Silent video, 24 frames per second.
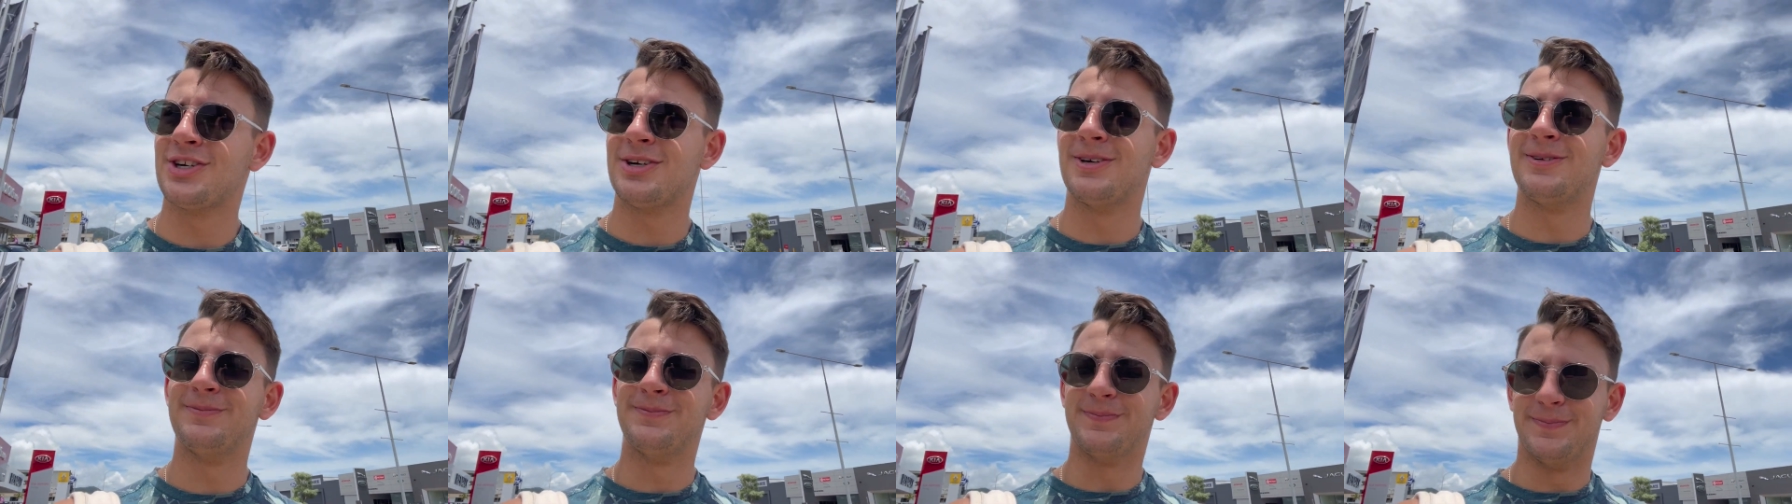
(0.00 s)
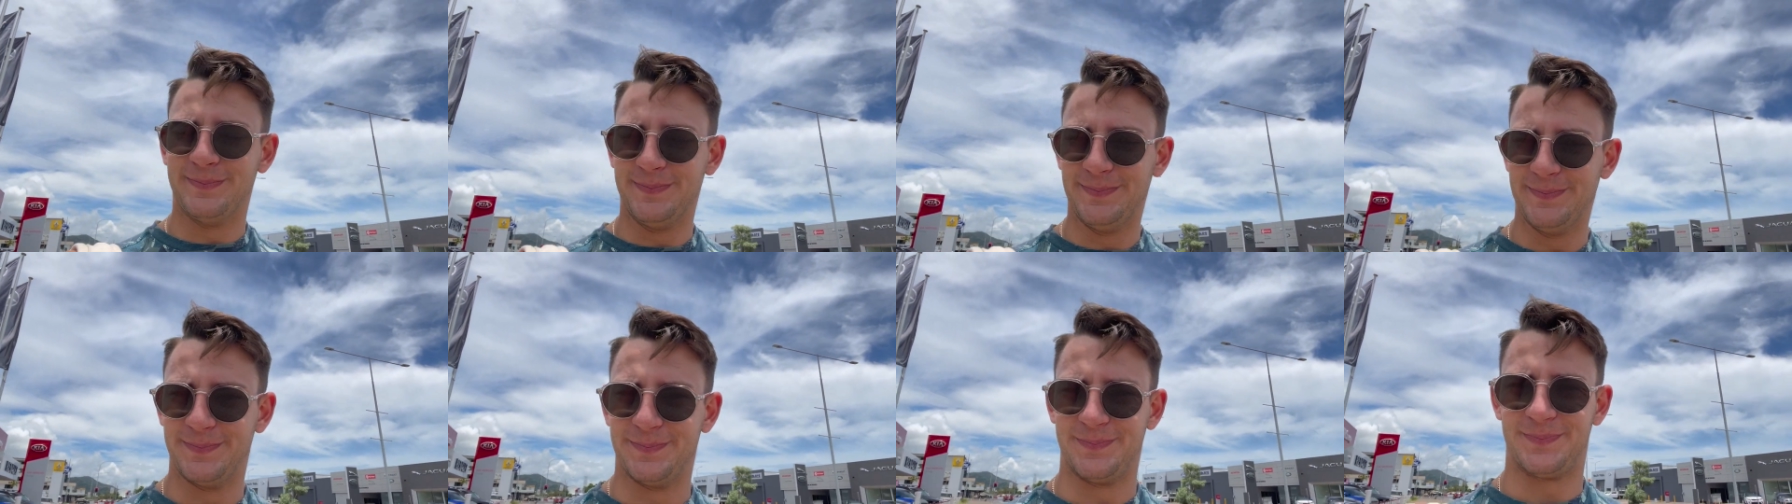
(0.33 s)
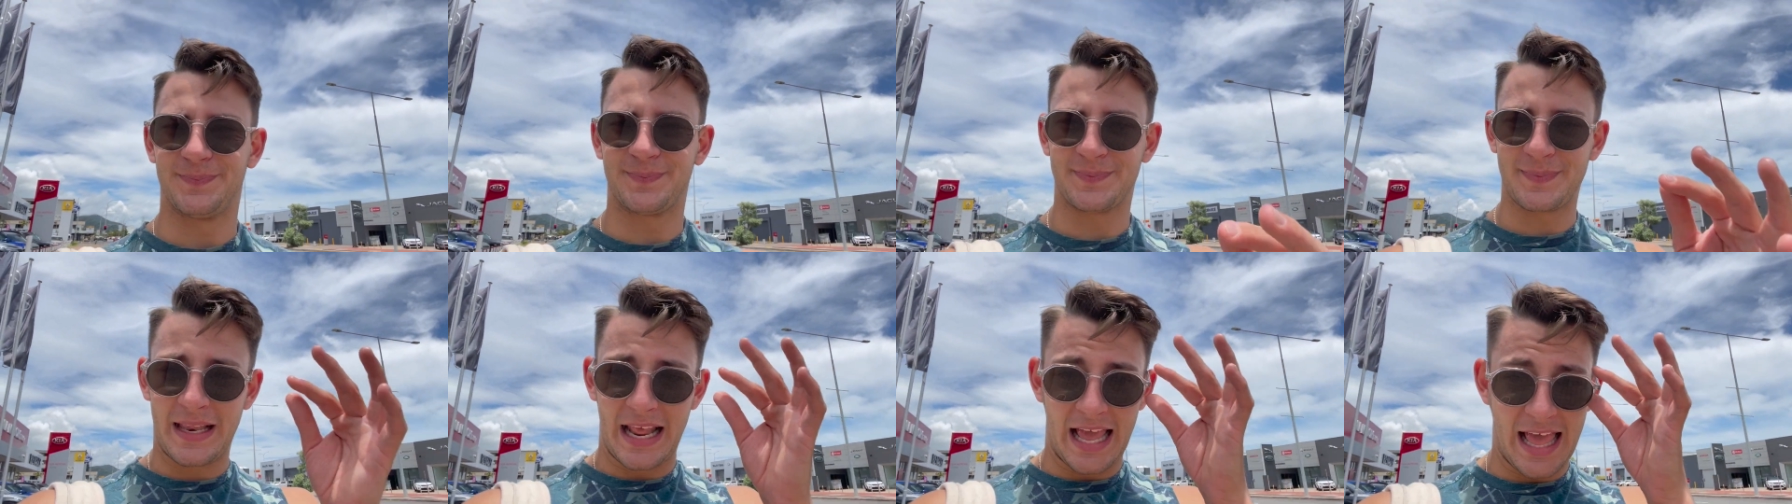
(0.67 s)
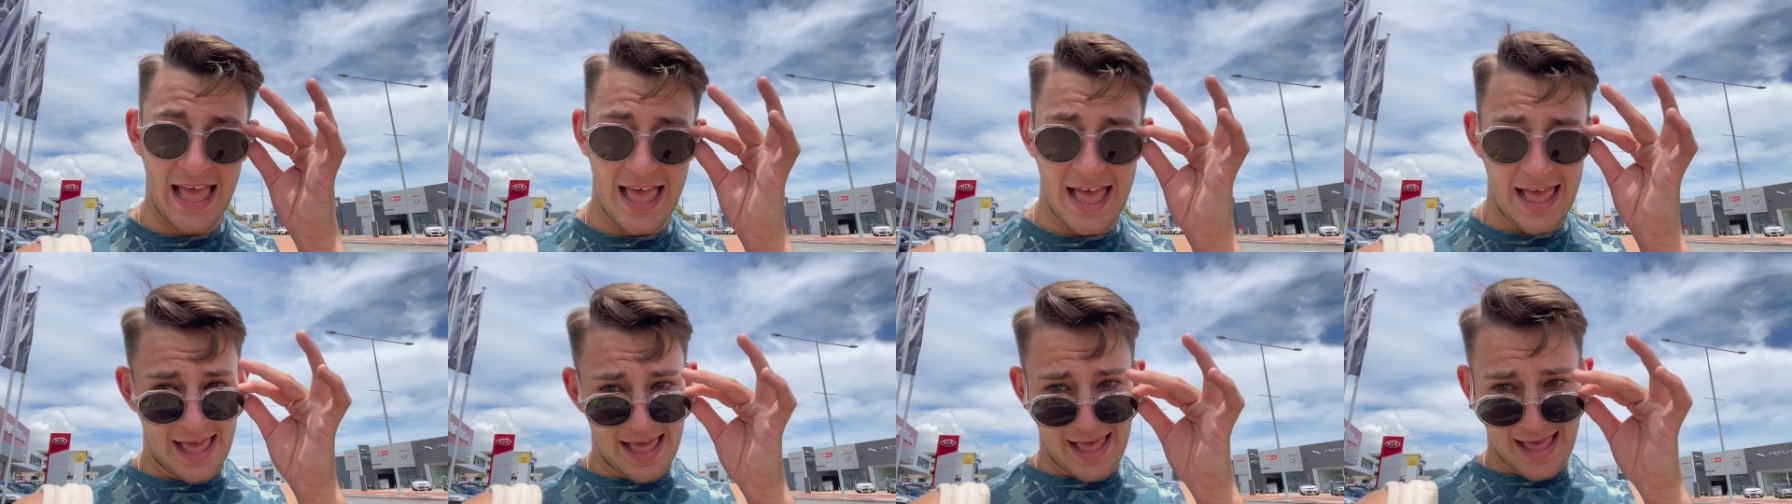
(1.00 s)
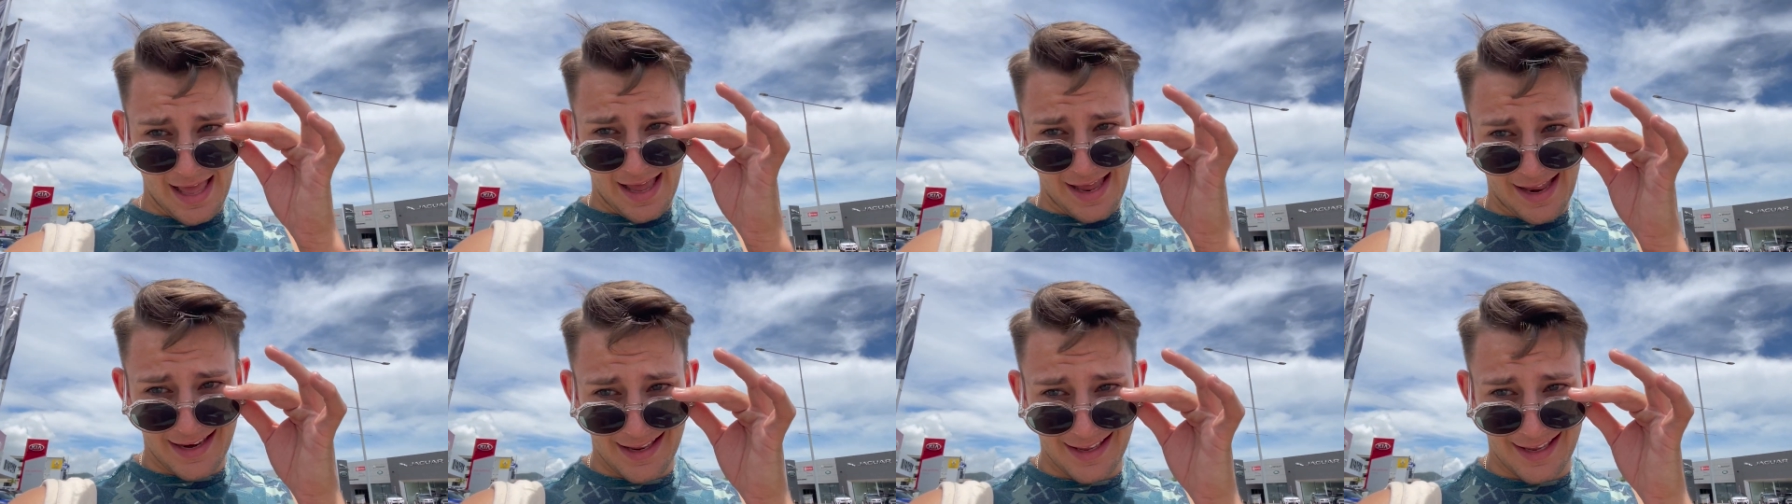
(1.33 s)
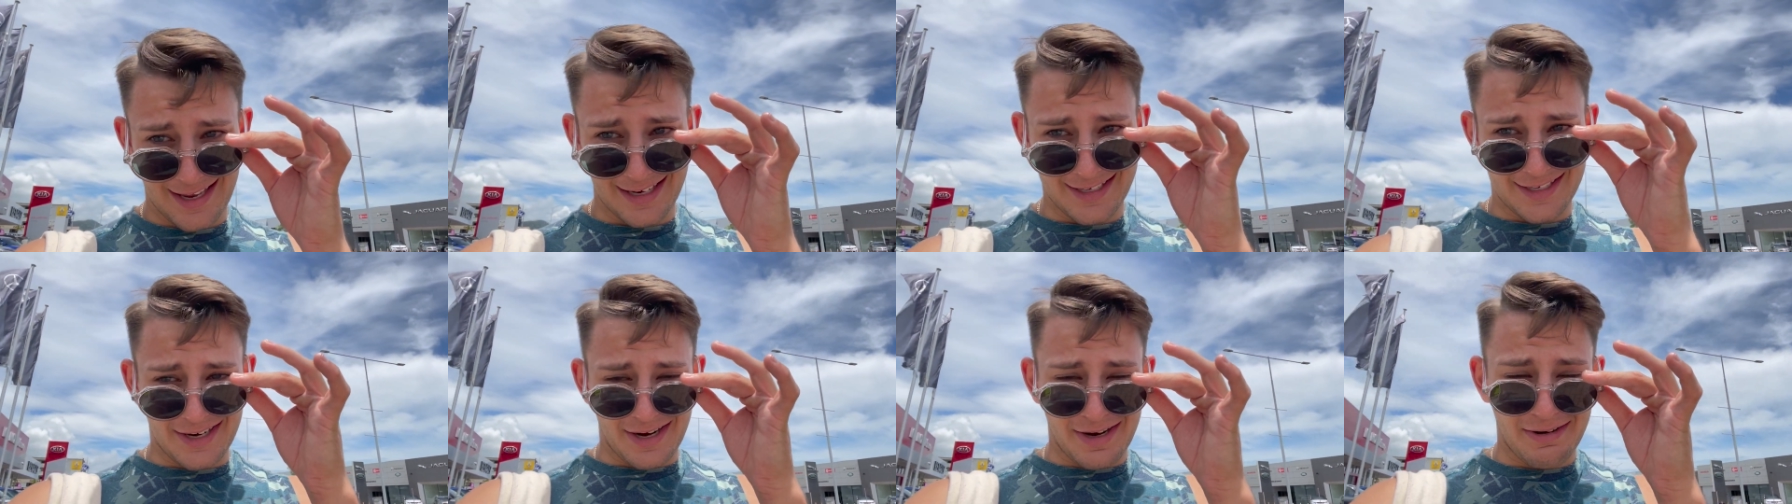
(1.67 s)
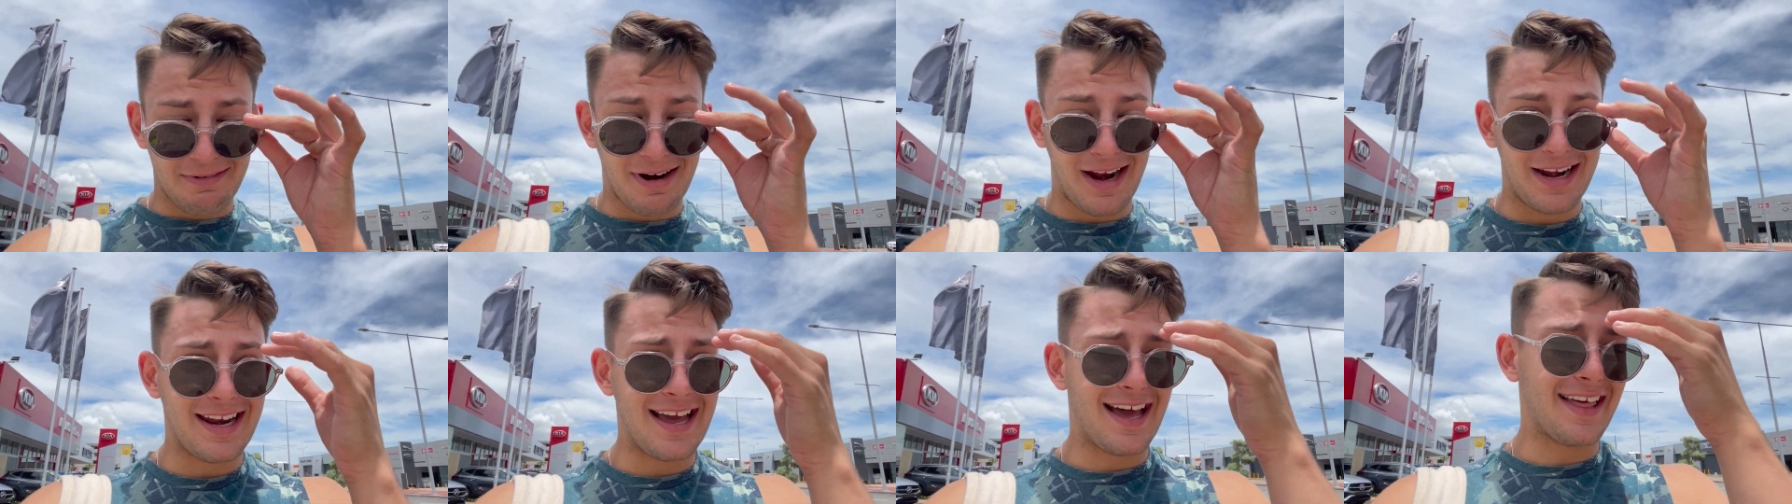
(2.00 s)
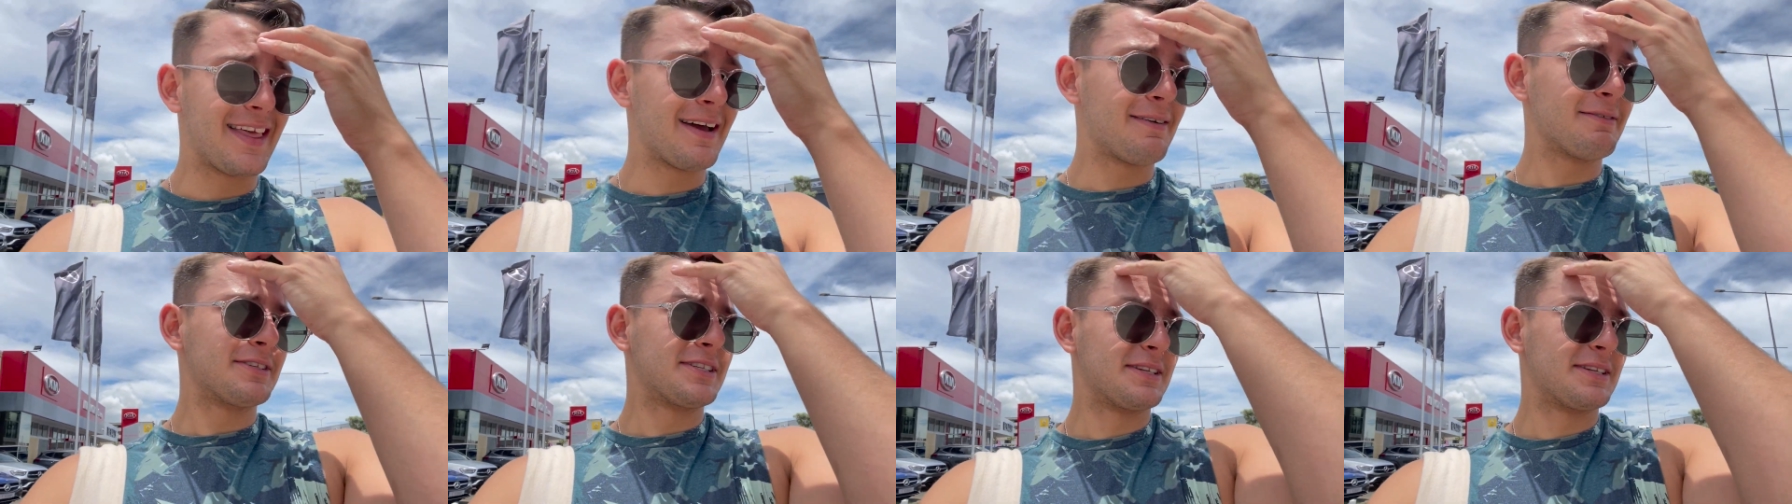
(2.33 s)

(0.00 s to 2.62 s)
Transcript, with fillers: Mm. I can tell you right now, that was